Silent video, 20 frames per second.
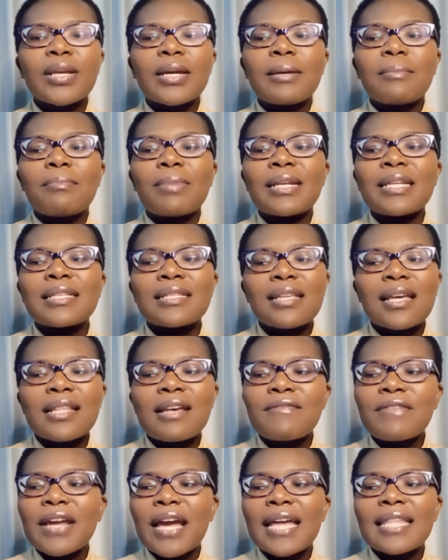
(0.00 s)
But in South
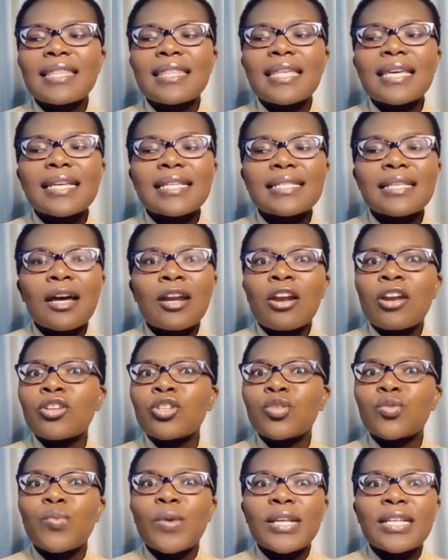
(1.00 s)
Africa, I think it's
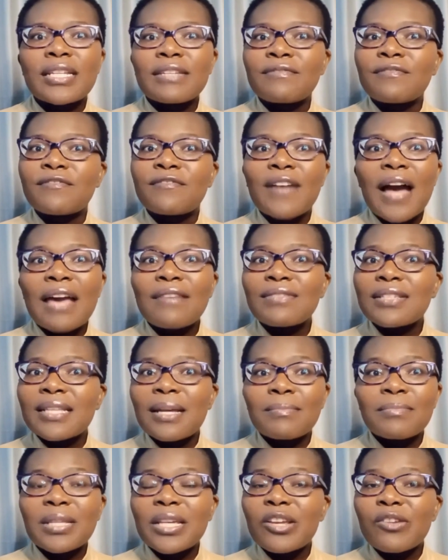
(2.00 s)
around 25
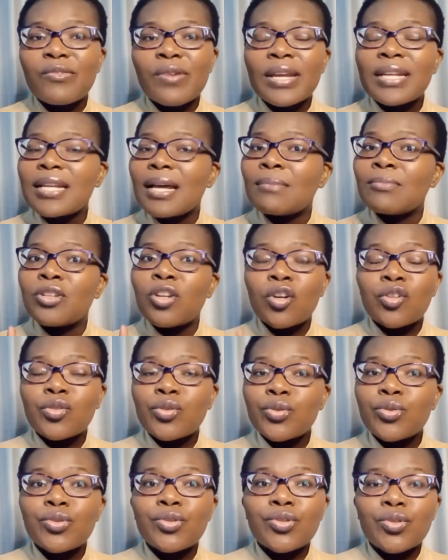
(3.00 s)
something rand. I'm not
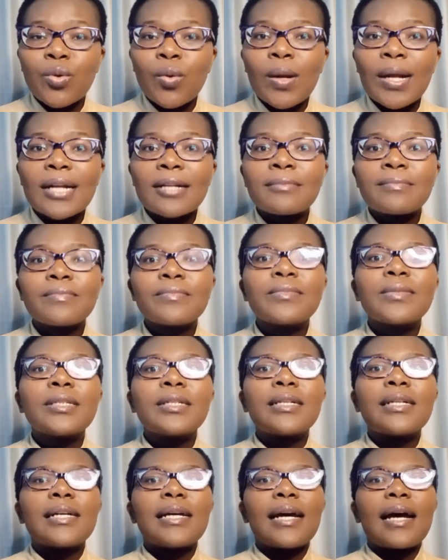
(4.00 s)
too sure.
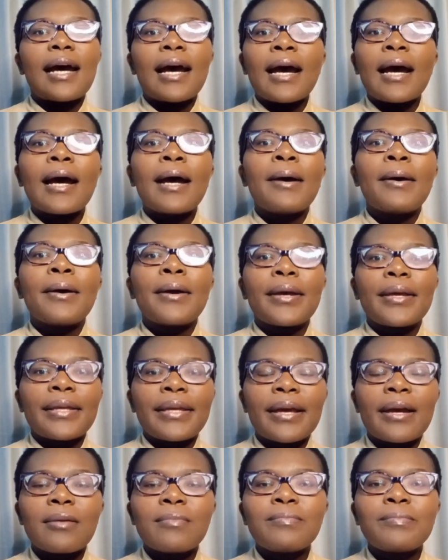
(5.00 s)

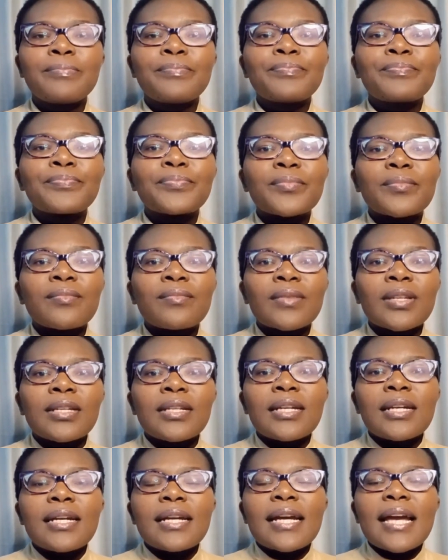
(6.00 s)
Yeah.
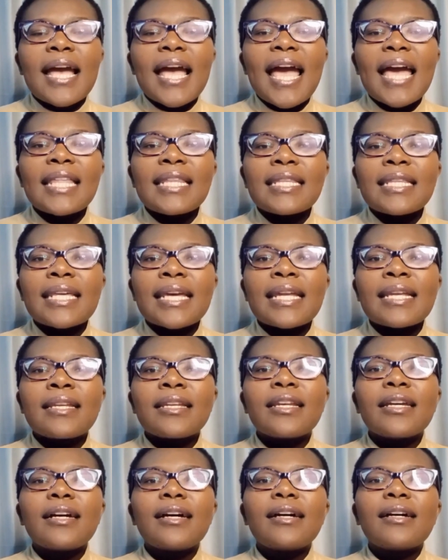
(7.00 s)
And
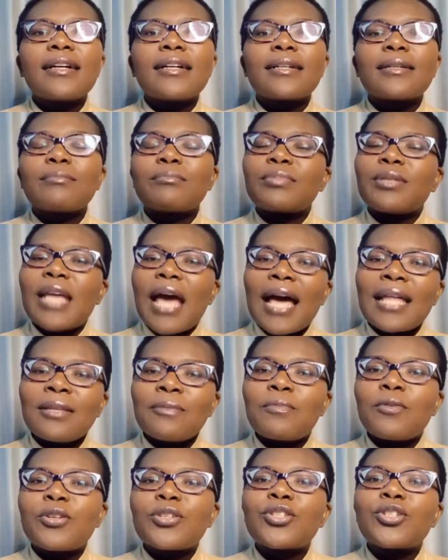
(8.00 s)
then the other
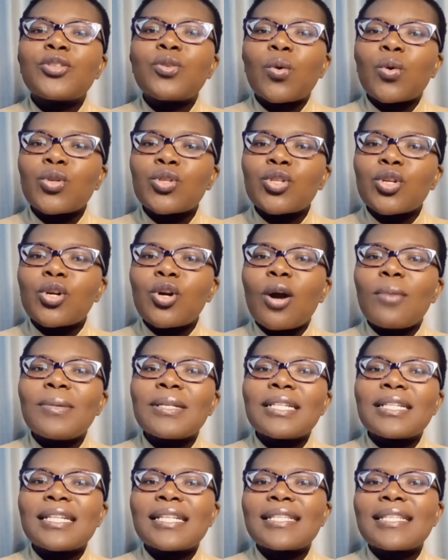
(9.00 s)
person also
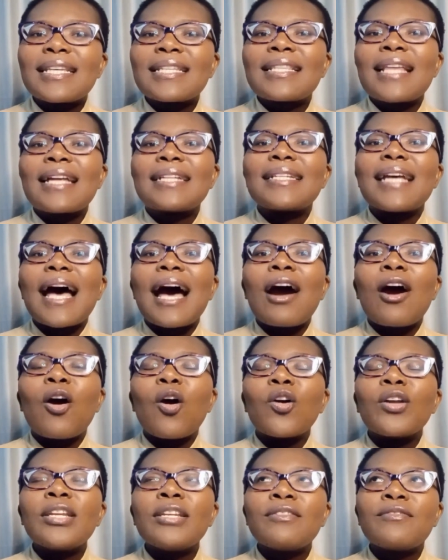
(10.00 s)
commented and saying that I
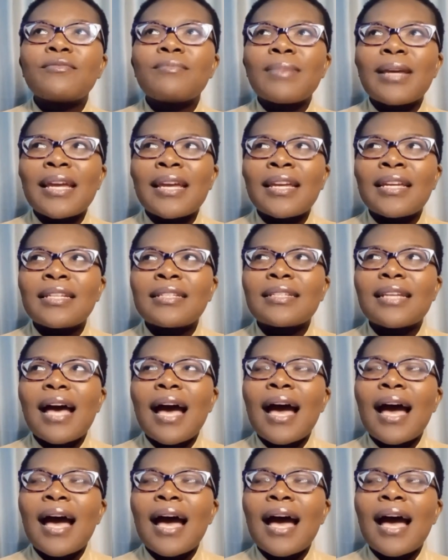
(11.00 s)
only made